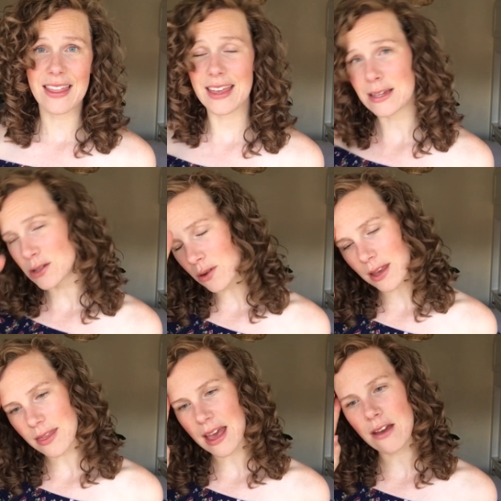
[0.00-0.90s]
they stock
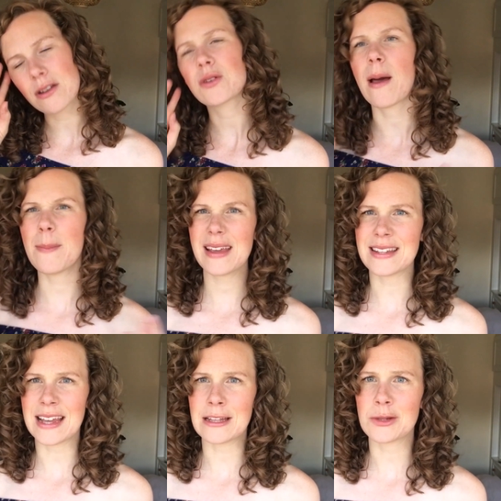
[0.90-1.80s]
it there. It's quite a big
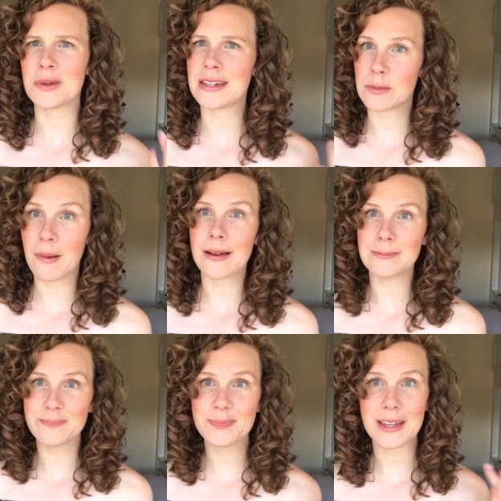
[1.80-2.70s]
Sainsbury's, but
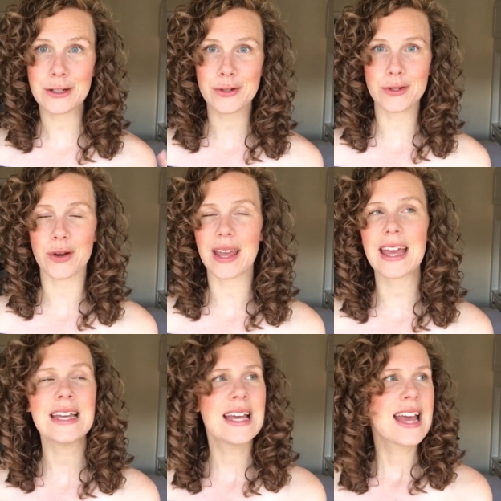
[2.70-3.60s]
they do stock it,